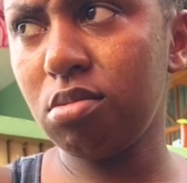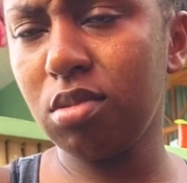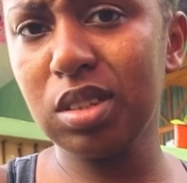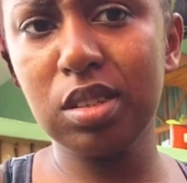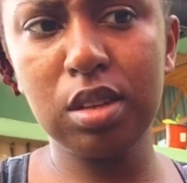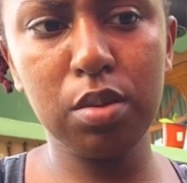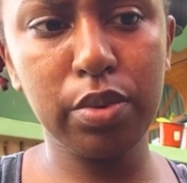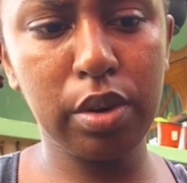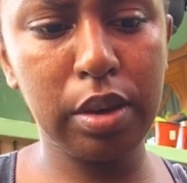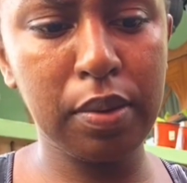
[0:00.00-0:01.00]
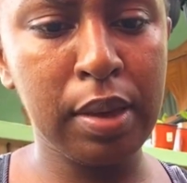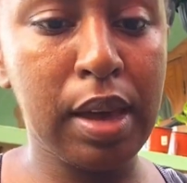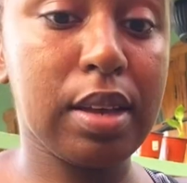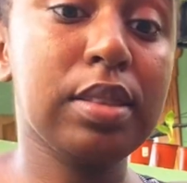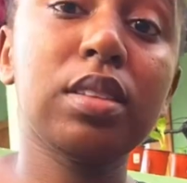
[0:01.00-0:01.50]
What else I did, boy?
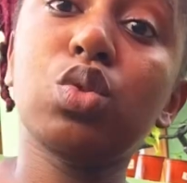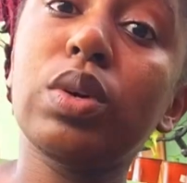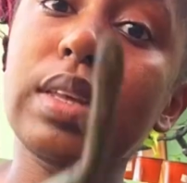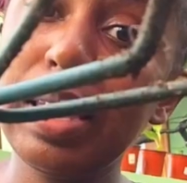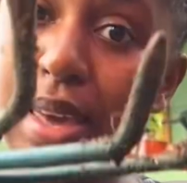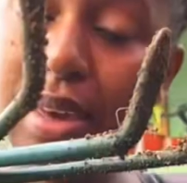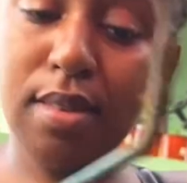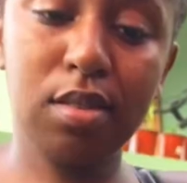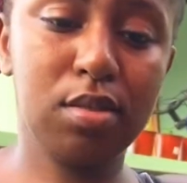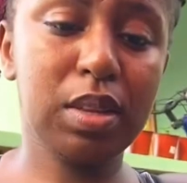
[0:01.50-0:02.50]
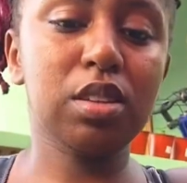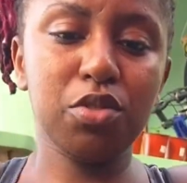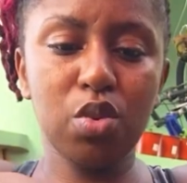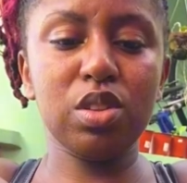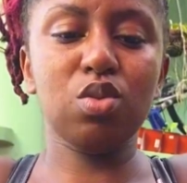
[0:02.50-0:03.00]
I started doing hair. Plenty of
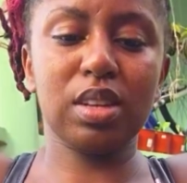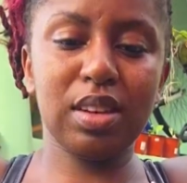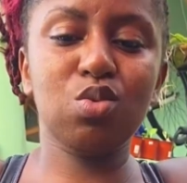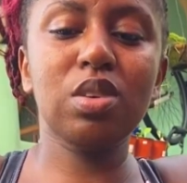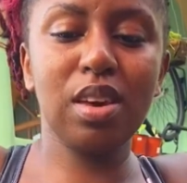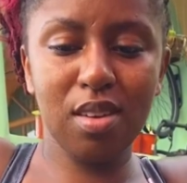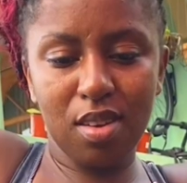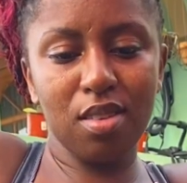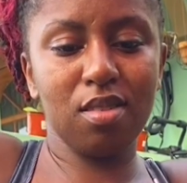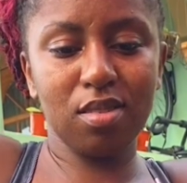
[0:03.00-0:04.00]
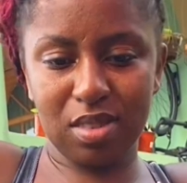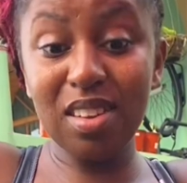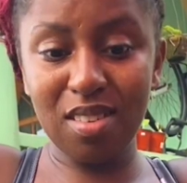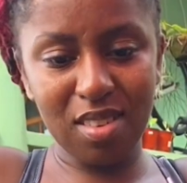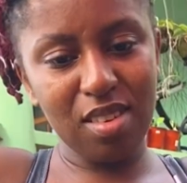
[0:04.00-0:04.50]
y'all will know that I do hair.
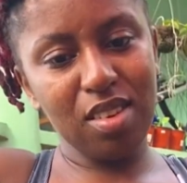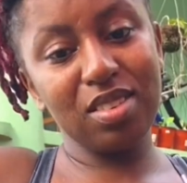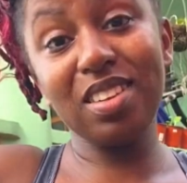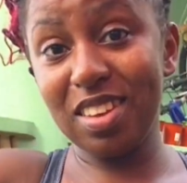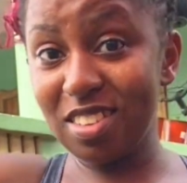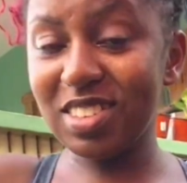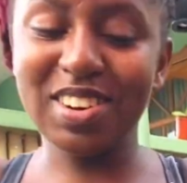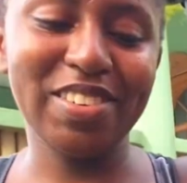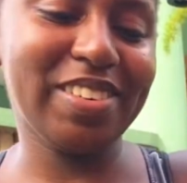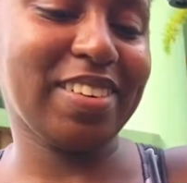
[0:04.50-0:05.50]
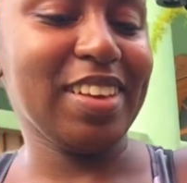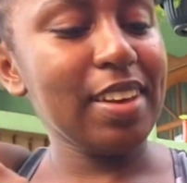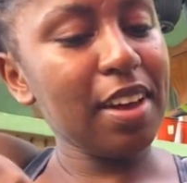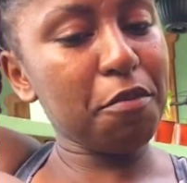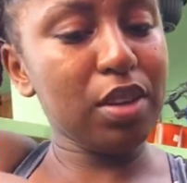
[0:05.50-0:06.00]
Still, 10 years now,
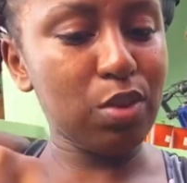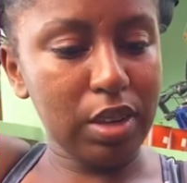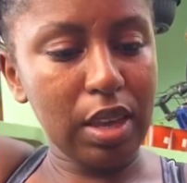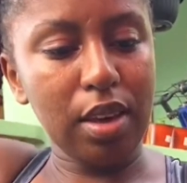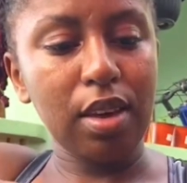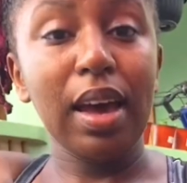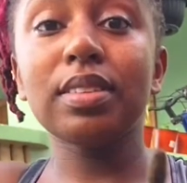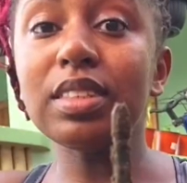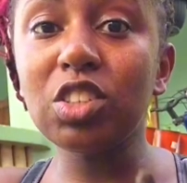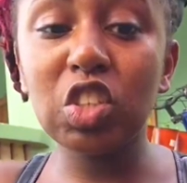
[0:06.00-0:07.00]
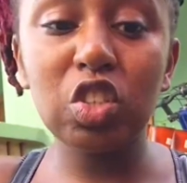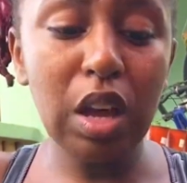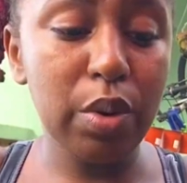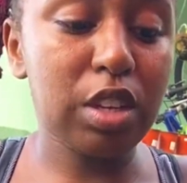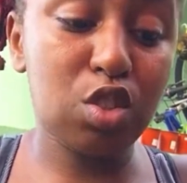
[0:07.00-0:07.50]
I've been doing hair. I
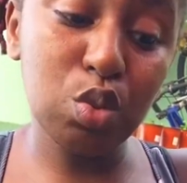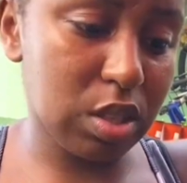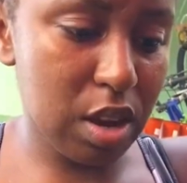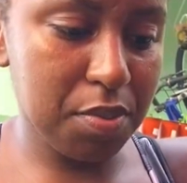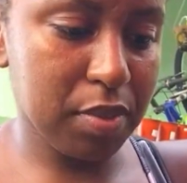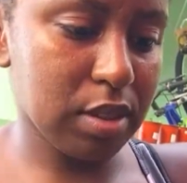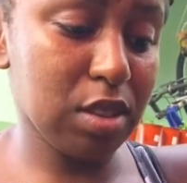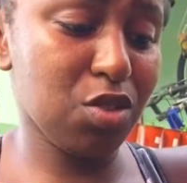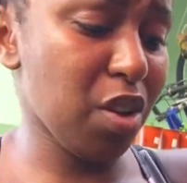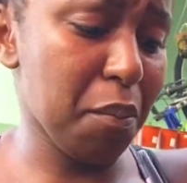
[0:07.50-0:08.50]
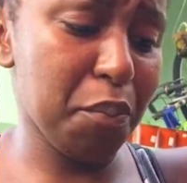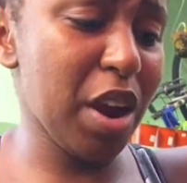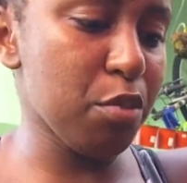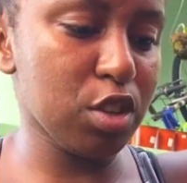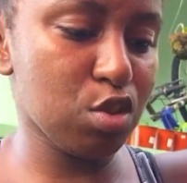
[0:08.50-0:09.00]
was a tutor. I teach from
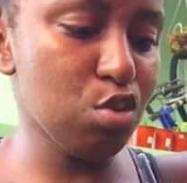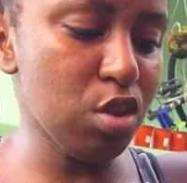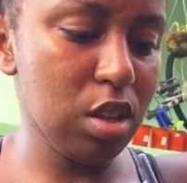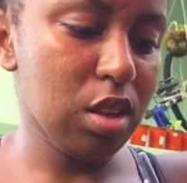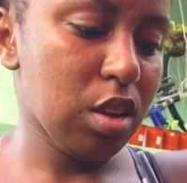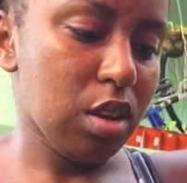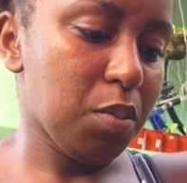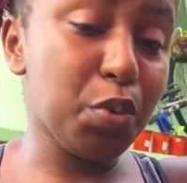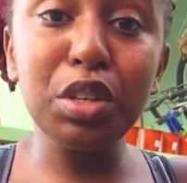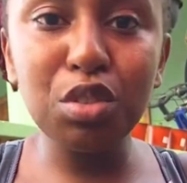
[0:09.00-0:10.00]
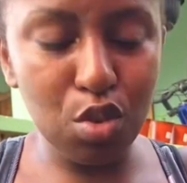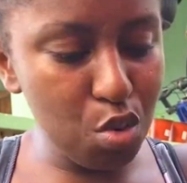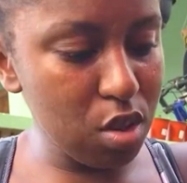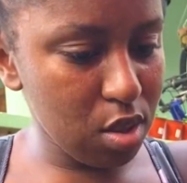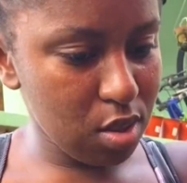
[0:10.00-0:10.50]
primary school,
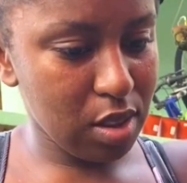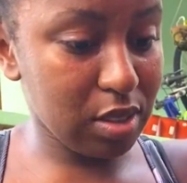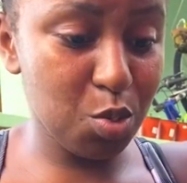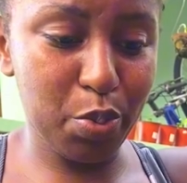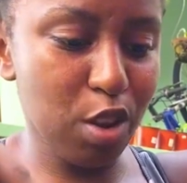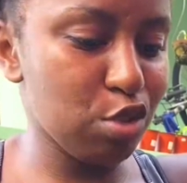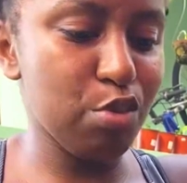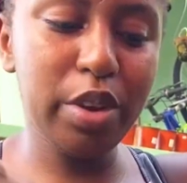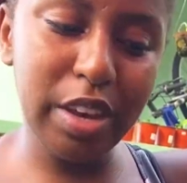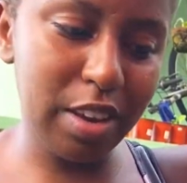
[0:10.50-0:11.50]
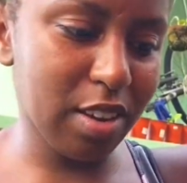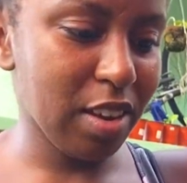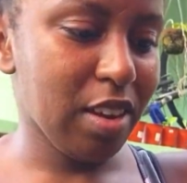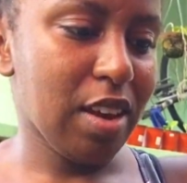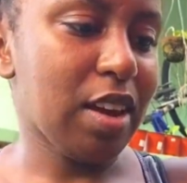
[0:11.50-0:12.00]
preschool. I teach people how to read.
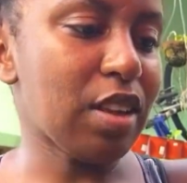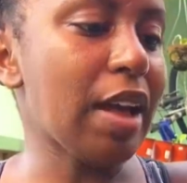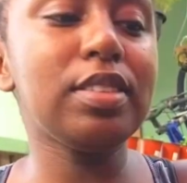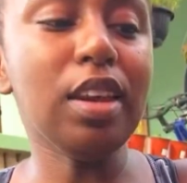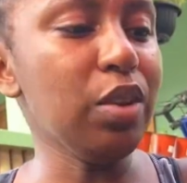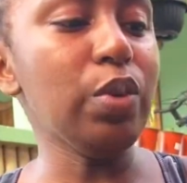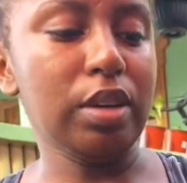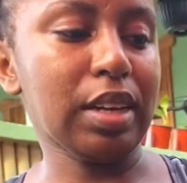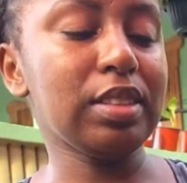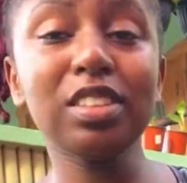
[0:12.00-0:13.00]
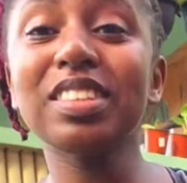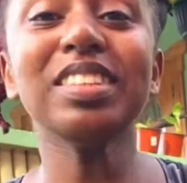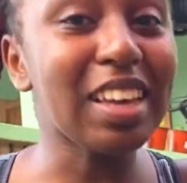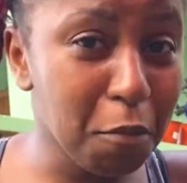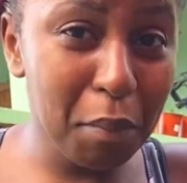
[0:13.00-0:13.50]
I did the work. I teach
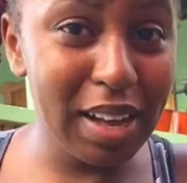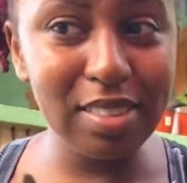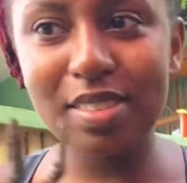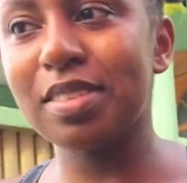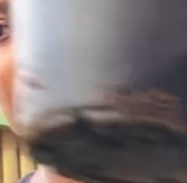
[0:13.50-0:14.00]
CSEC maths.